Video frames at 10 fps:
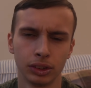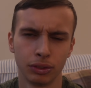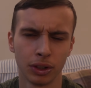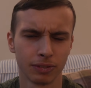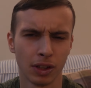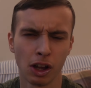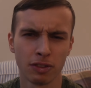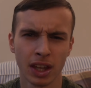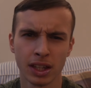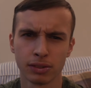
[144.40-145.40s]
the
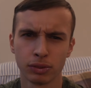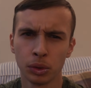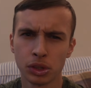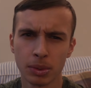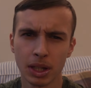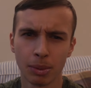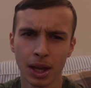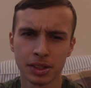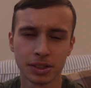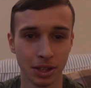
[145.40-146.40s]
5K's at 400 meter
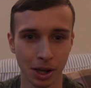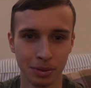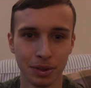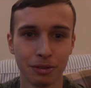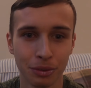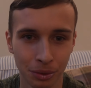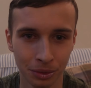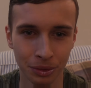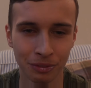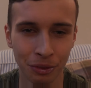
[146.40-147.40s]
pace? No, the
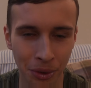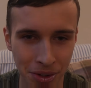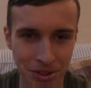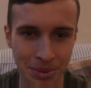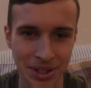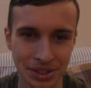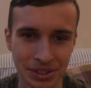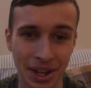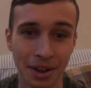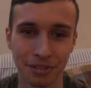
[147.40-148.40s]
400
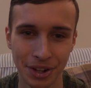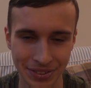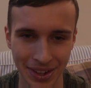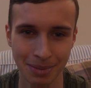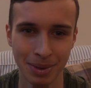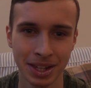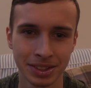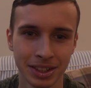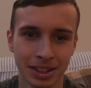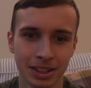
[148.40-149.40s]
meters at 5K
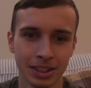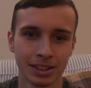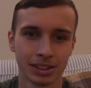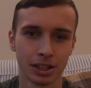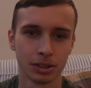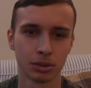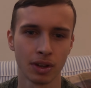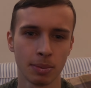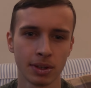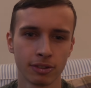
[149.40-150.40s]
pace. So sort
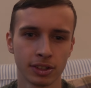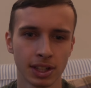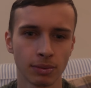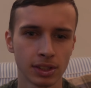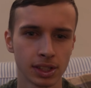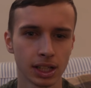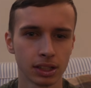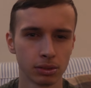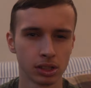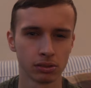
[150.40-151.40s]
of aiming for
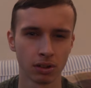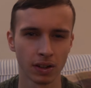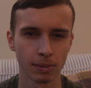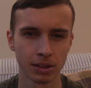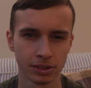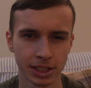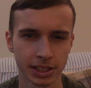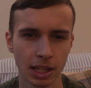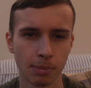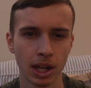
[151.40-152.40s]
76, which is roughly about
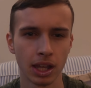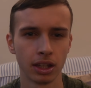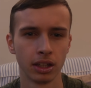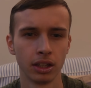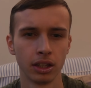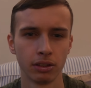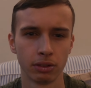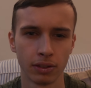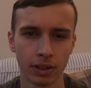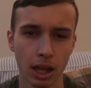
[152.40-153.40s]
16 minute
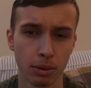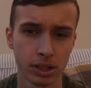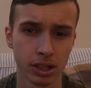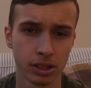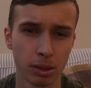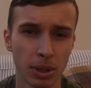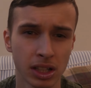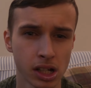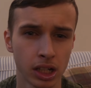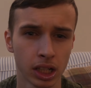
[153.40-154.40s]
5K, which is the
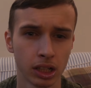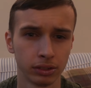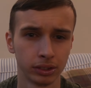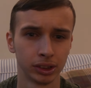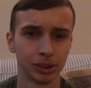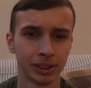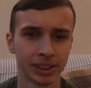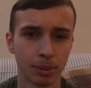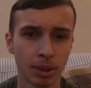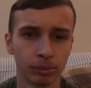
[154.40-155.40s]
big target for sort of the
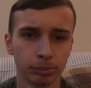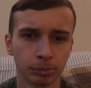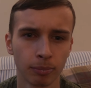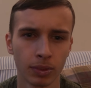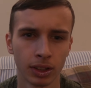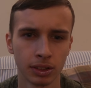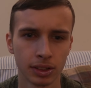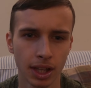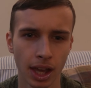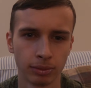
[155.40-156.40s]
summer.
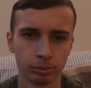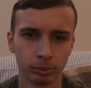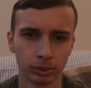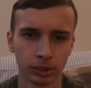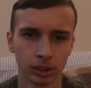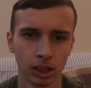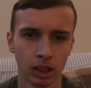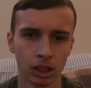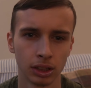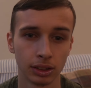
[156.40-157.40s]
So yeah,
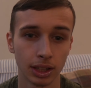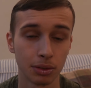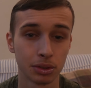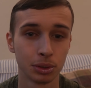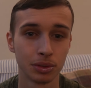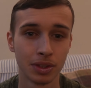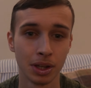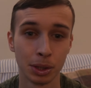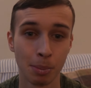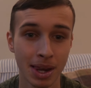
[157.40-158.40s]
that was sort of
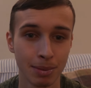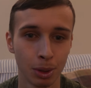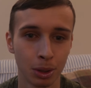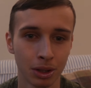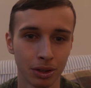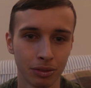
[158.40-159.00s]
the mini vlog